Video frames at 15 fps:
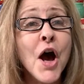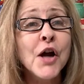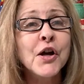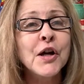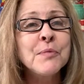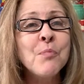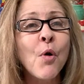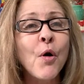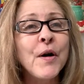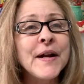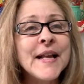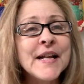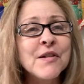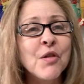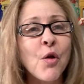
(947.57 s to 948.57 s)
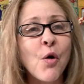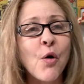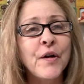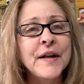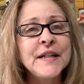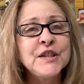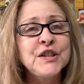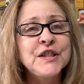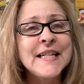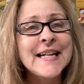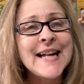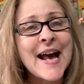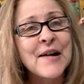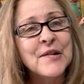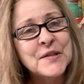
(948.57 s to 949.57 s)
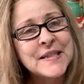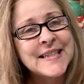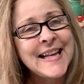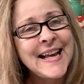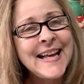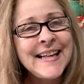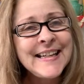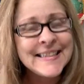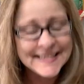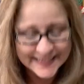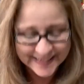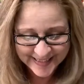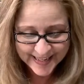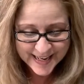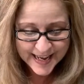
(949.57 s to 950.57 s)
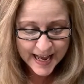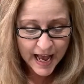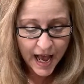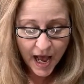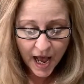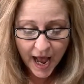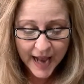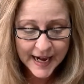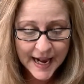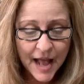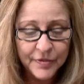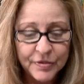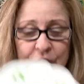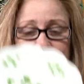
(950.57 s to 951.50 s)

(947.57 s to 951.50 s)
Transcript: Good morning, Lori Gianowski. I got